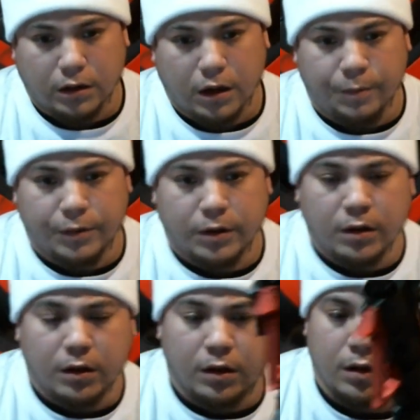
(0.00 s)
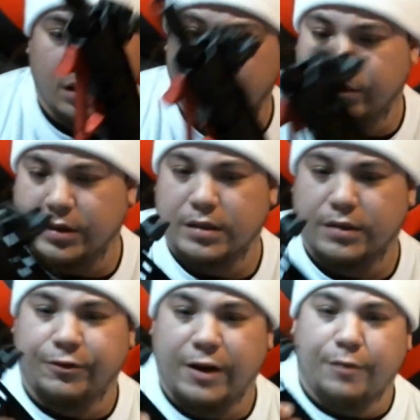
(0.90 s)
upper. This is a
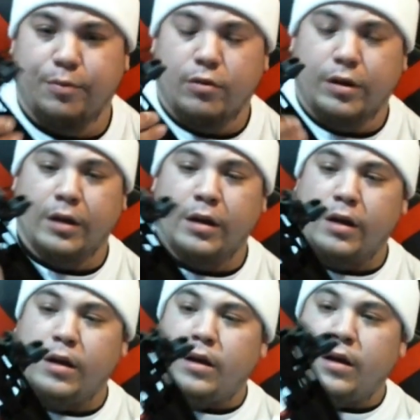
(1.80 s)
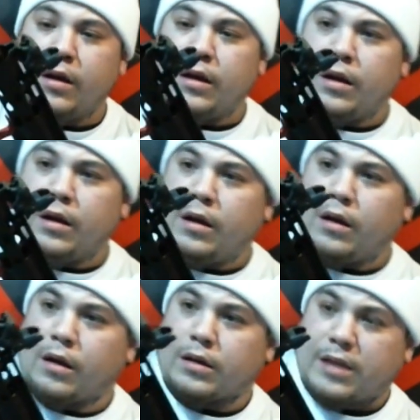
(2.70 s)

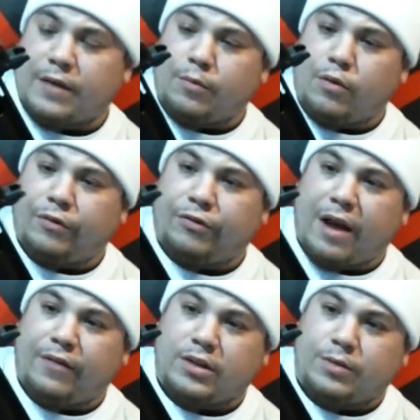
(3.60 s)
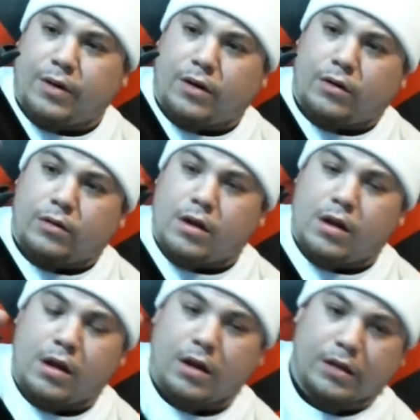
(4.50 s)
7.5 inch barrel.
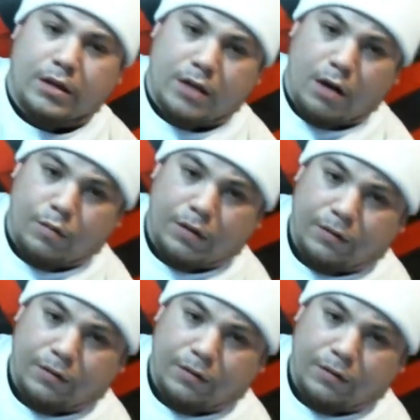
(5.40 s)
It does come with the